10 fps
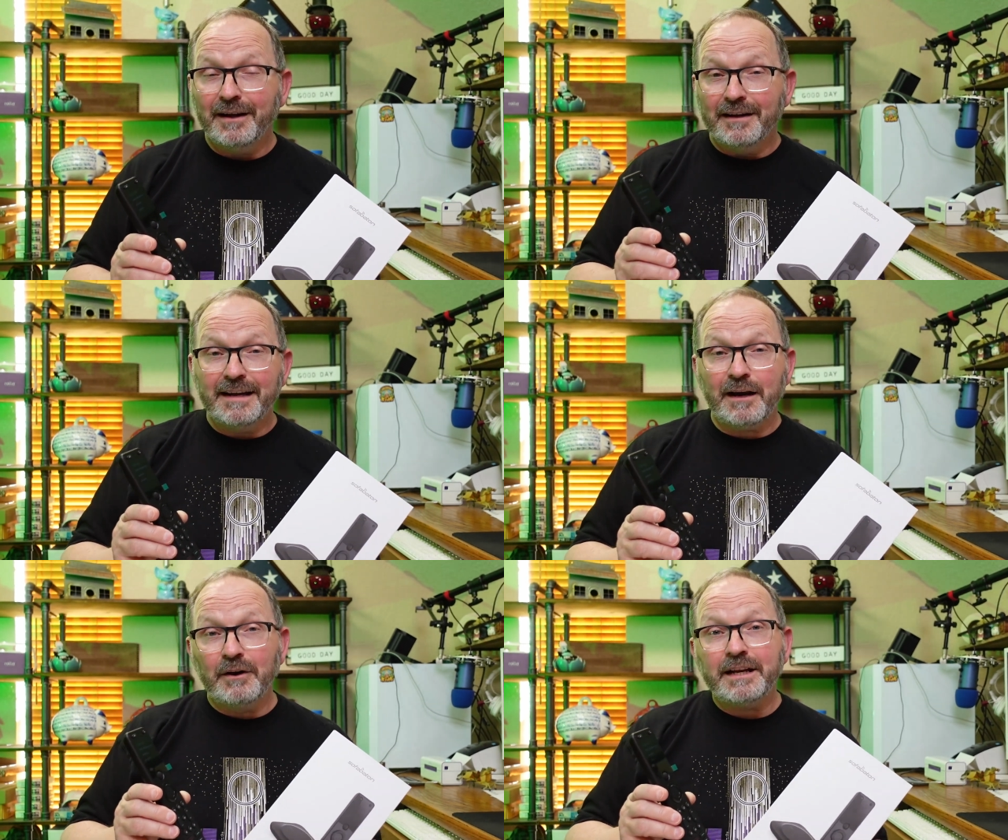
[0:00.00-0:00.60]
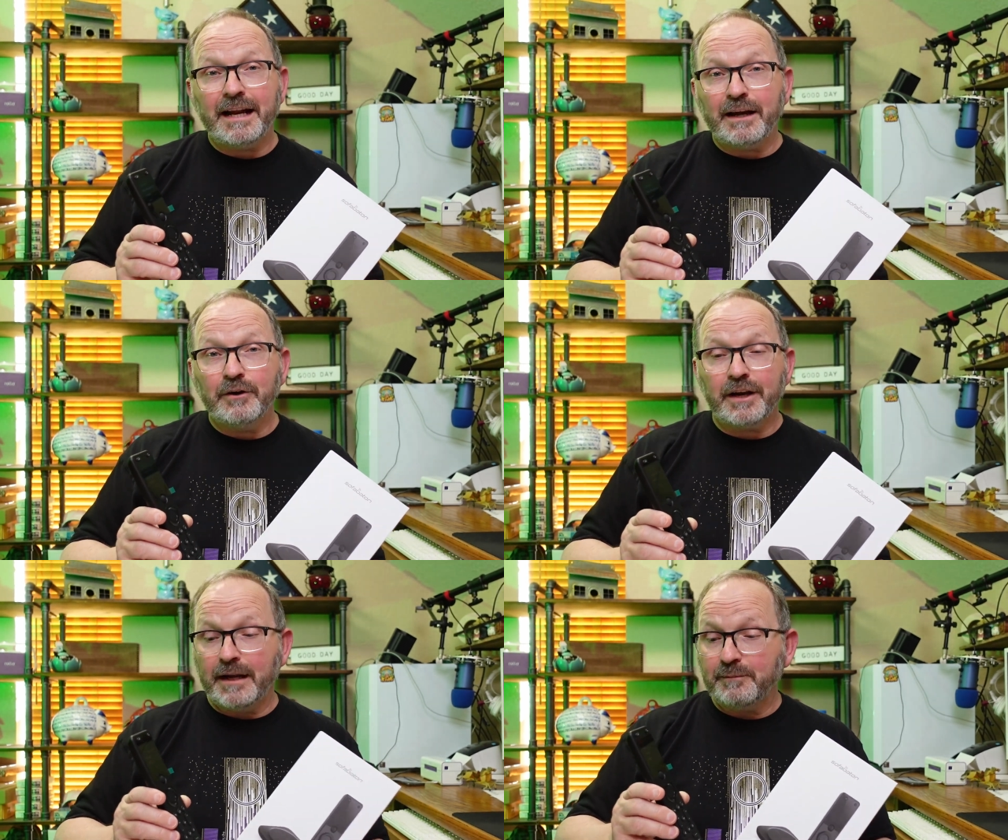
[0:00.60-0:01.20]
Not only did I
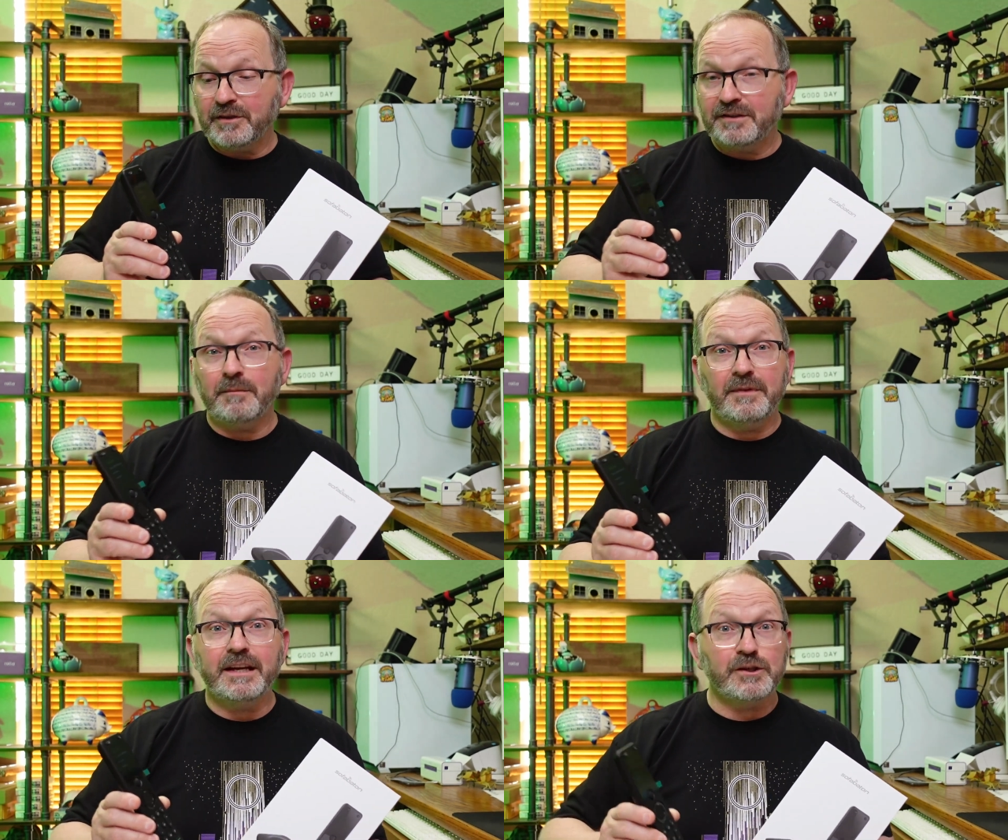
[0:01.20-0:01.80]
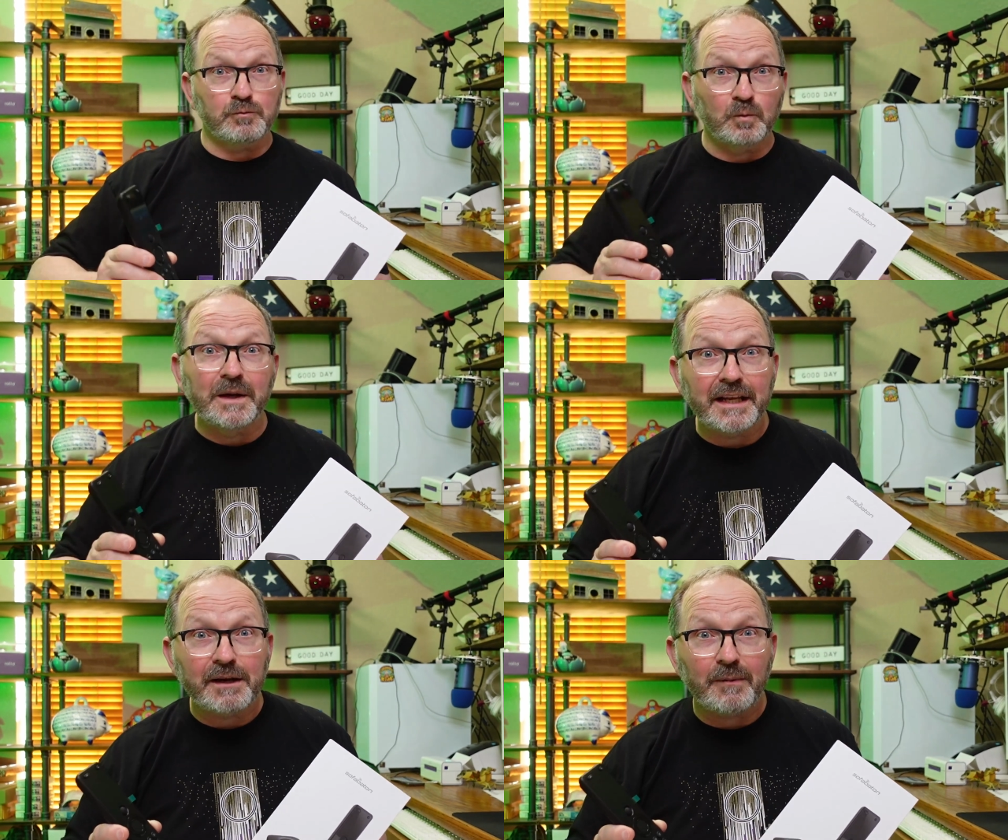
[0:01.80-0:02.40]
hook it up to something that it's
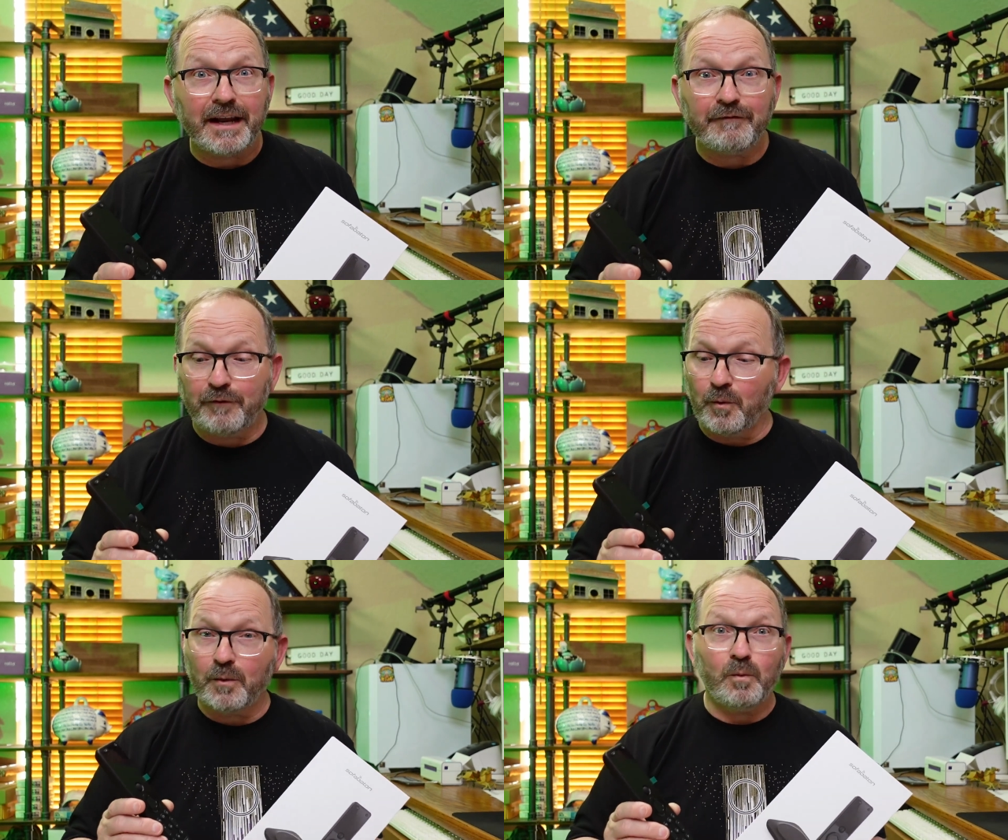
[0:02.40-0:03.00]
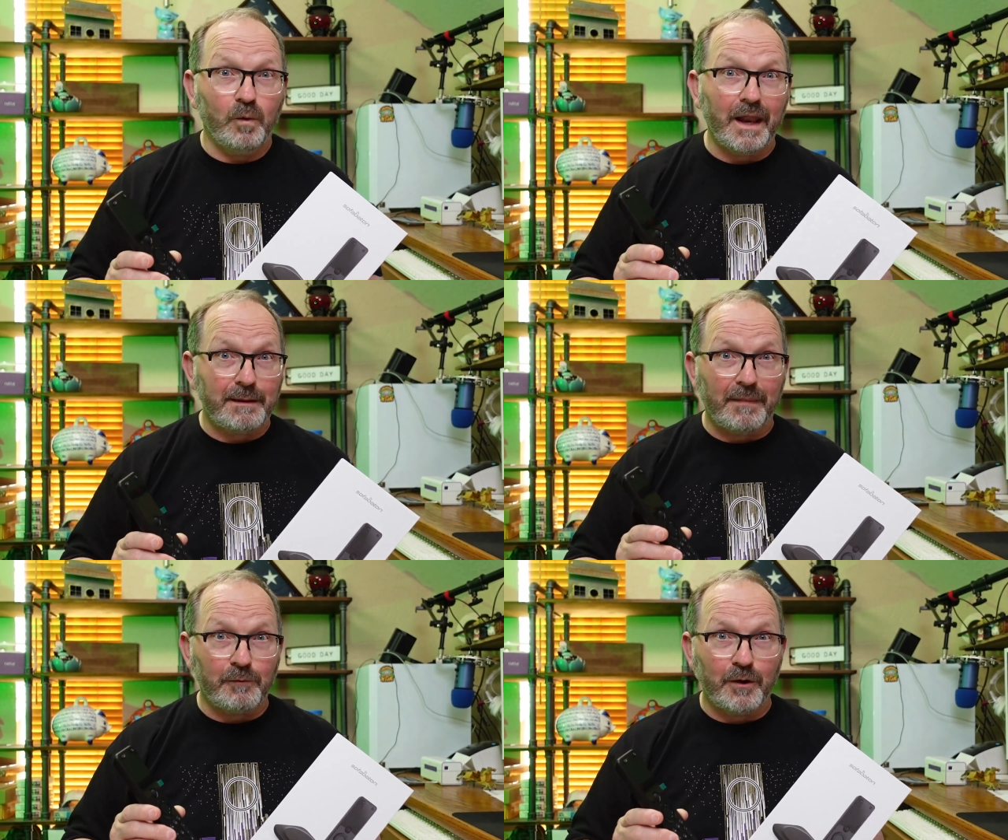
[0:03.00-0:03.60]
really ready for,
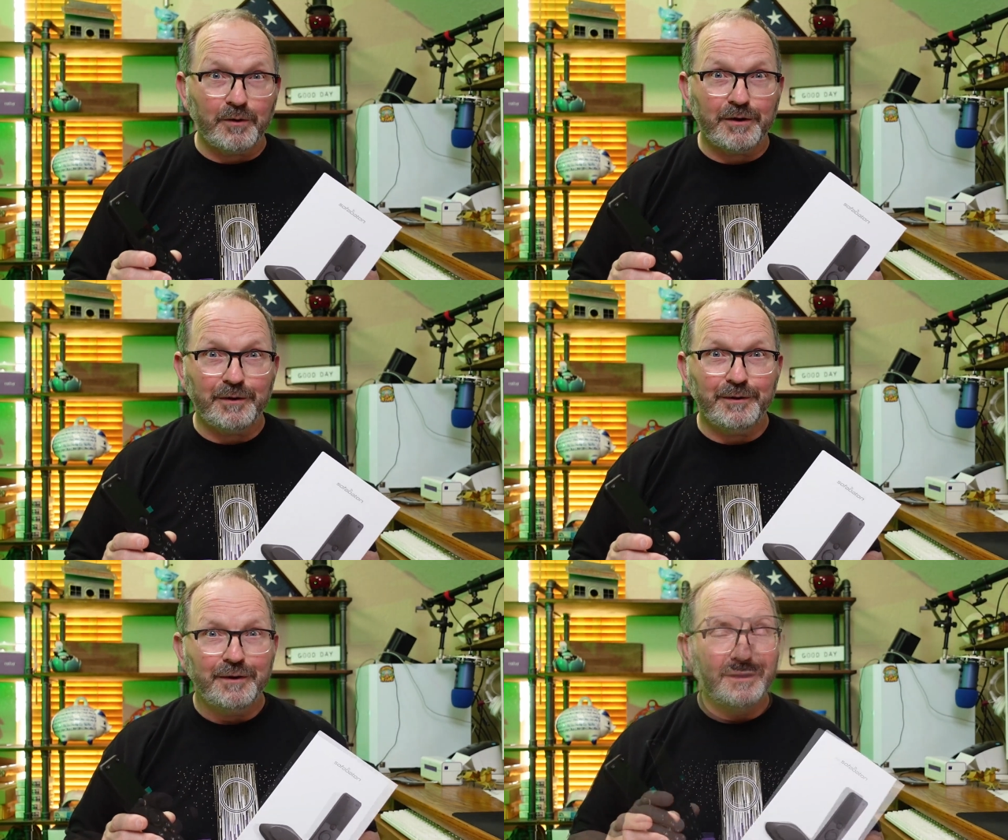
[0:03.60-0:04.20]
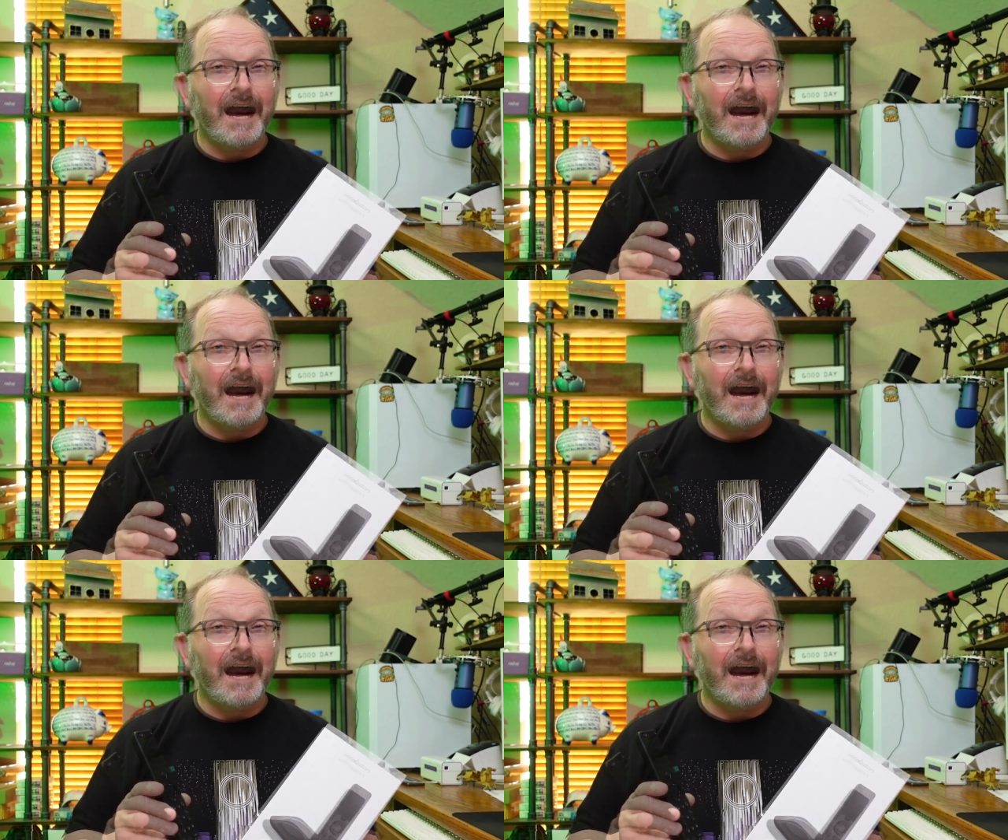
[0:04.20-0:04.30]
like my Roku,